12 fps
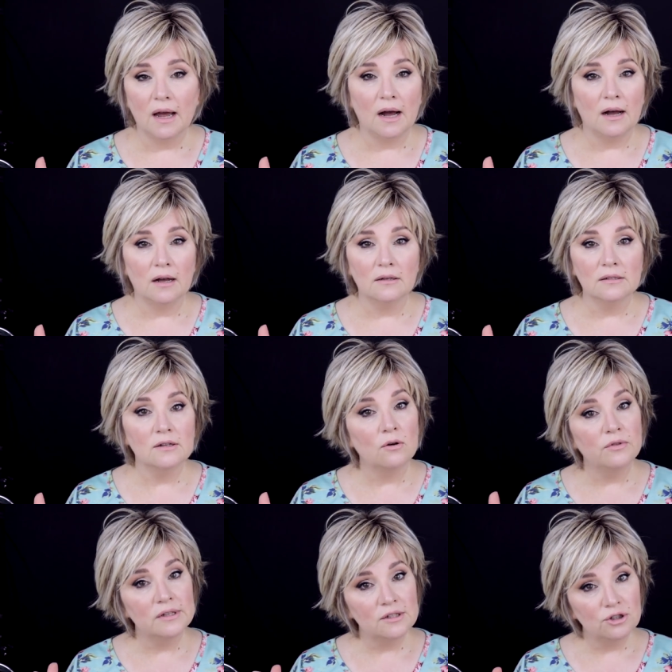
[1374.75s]
Uh,
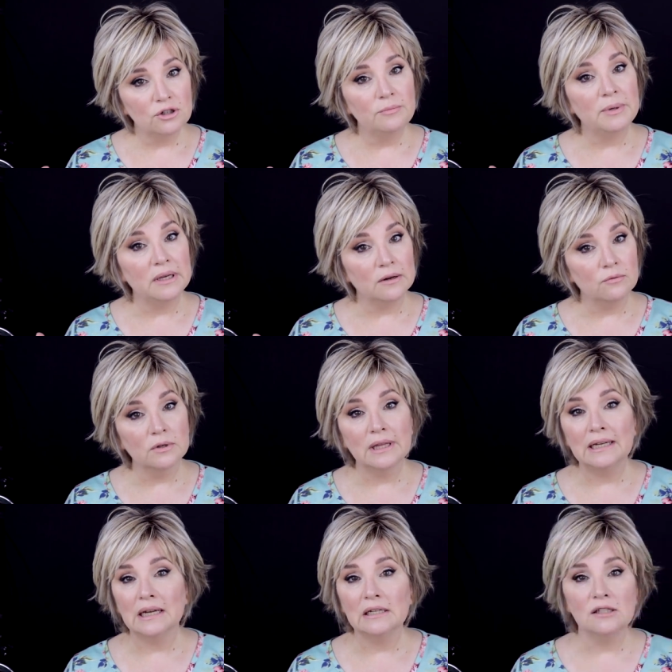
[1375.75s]
so this should be a
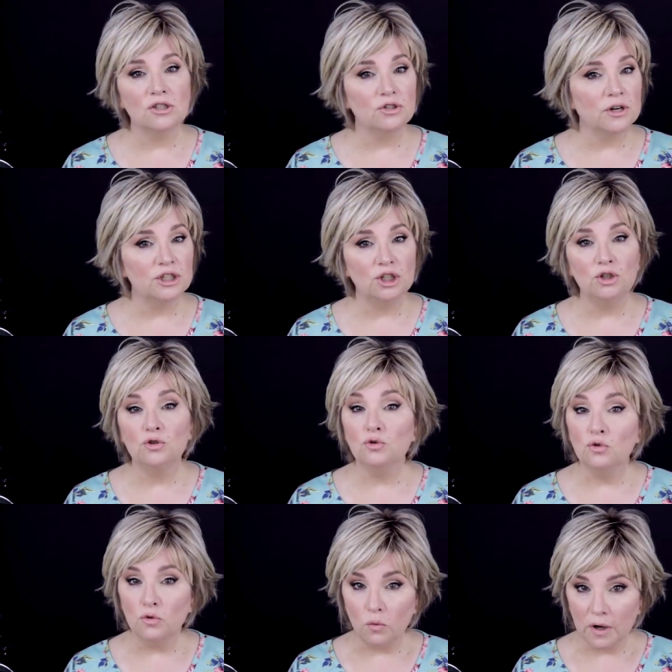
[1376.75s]
really nice, stretchy,
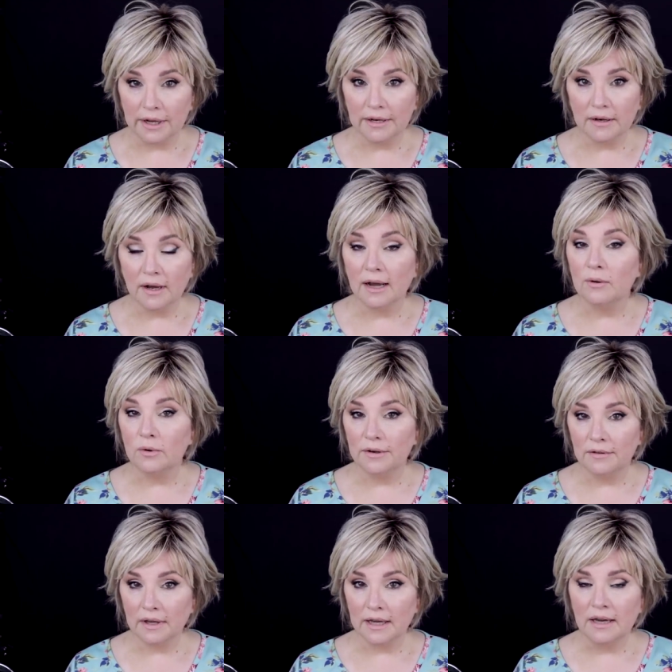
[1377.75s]
cool one, I would
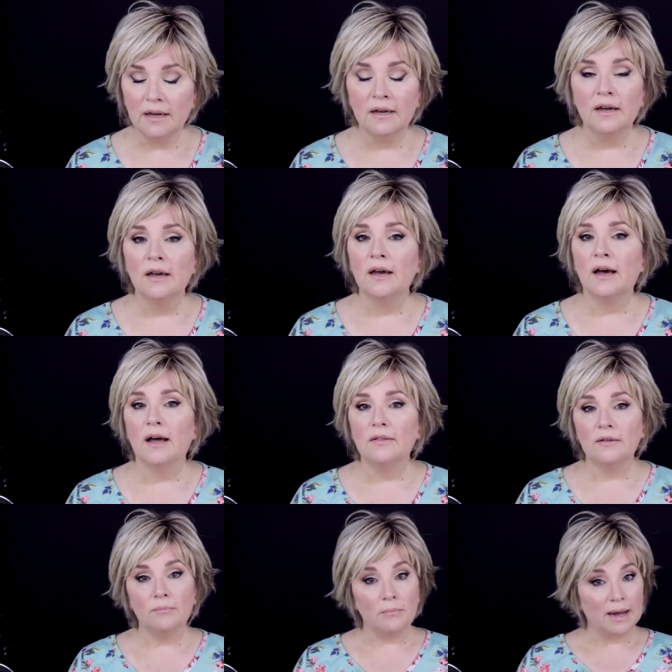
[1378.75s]
think.
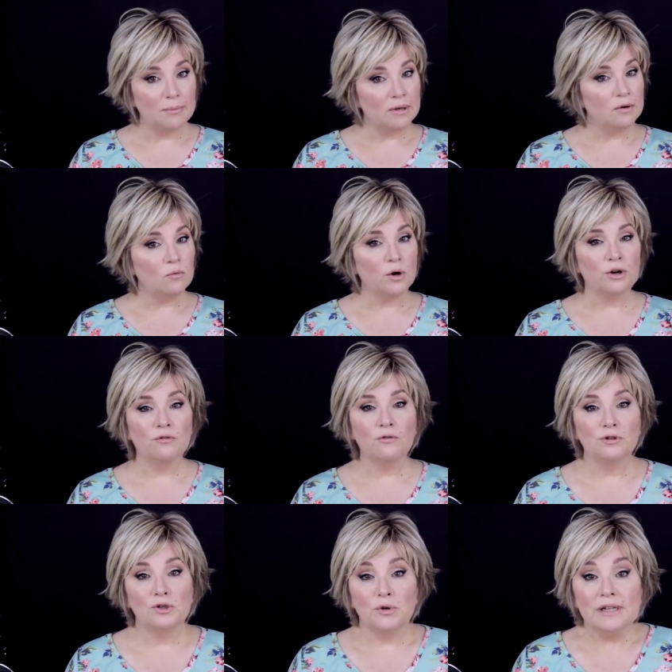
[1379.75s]
It might be a
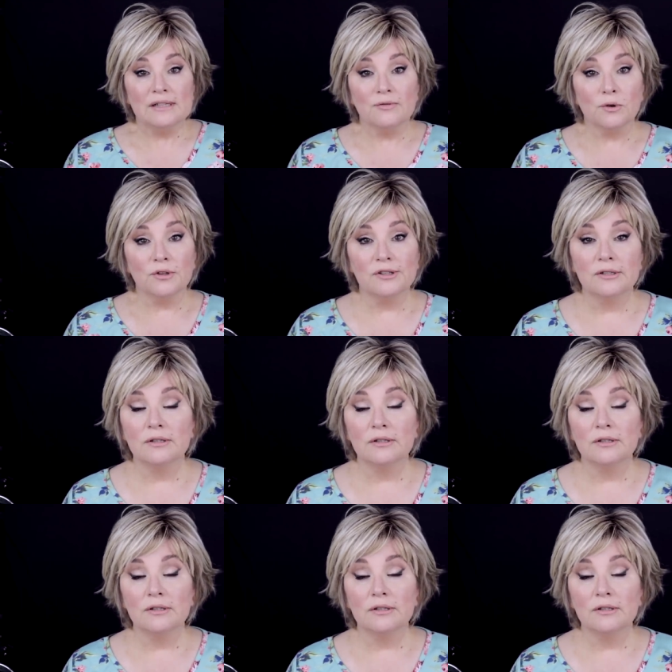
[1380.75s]
wonderful choice for this